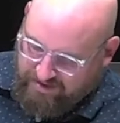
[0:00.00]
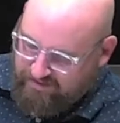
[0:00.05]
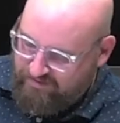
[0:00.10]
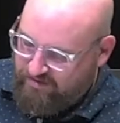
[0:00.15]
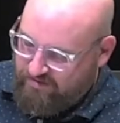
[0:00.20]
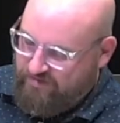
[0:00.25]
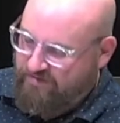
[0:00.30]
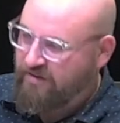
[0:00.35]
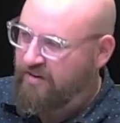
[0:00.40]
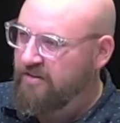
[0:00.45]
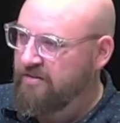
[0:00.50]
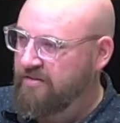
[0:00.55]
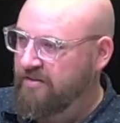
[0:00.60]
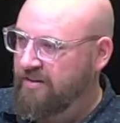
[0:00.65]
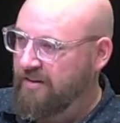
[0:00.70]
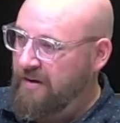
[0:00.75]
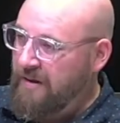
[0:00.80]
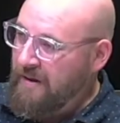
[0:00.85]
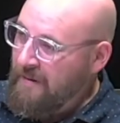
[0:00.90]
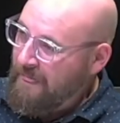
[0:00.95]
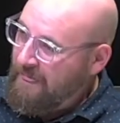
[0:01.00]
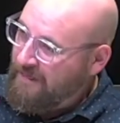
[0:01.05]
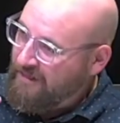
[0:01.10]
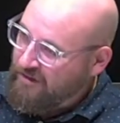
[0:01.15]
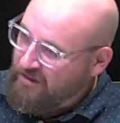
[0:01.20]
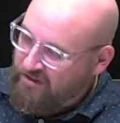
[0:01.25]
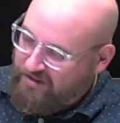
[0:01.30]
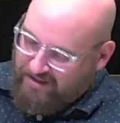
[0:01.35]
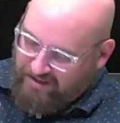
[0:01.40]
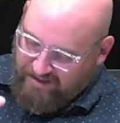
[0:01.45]
even further,
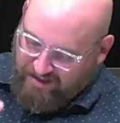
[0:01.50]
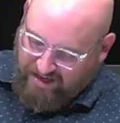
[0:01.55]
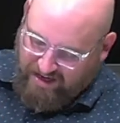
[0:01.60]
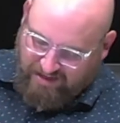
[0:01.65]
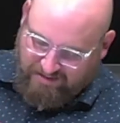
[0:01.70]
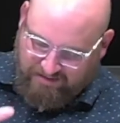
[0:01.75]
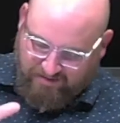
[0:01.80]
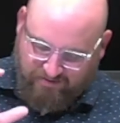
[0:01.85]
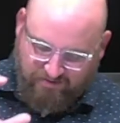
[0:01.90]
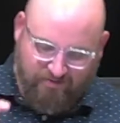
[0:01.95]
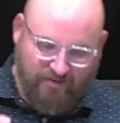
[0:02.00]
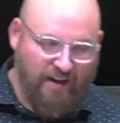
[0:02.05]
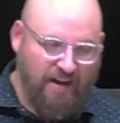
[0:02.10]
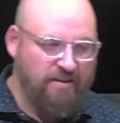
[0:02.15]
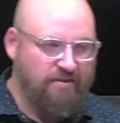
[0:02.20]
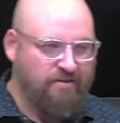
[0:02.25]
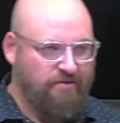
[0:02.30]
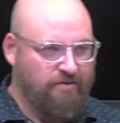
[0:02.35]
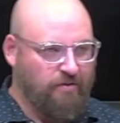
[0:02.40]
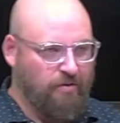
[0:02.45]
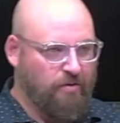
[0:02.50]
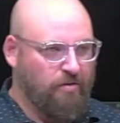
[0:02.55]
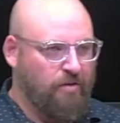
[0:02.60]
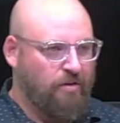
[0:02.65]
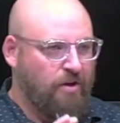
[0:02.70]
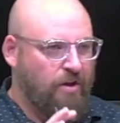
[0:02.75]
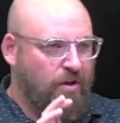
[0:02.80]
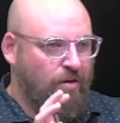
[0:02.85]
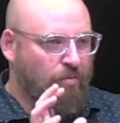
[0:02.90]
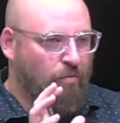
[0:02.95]
looking at the
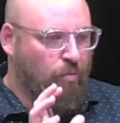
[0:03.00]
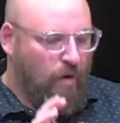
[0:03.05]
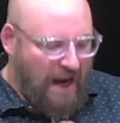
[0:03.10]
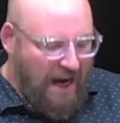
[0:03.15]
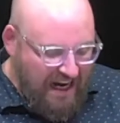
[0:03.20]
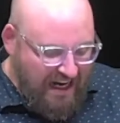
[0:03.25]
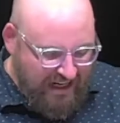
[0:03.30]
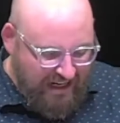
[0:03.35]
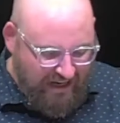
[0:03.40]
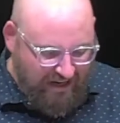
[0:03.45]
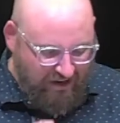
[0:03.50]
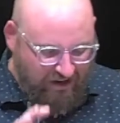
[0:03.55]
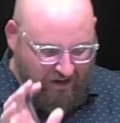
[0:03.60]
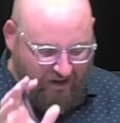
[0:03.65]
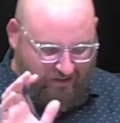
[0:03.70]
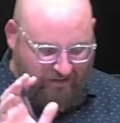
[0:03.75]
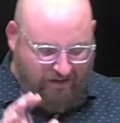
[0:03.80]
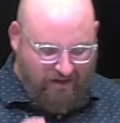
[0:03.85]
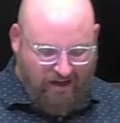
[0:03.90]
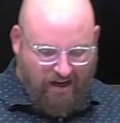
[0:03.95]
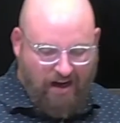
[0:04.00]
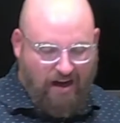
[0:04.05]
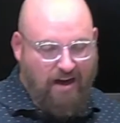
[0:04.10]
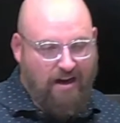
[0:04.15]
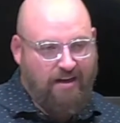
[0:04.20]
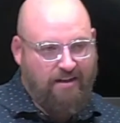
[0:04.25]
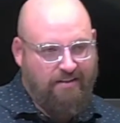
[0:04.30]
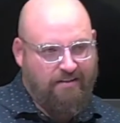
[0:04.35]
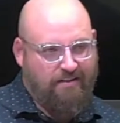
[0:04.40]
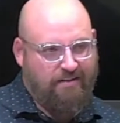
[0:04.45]
faithful, waiting on
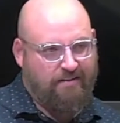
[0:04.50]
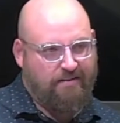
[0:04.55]
God,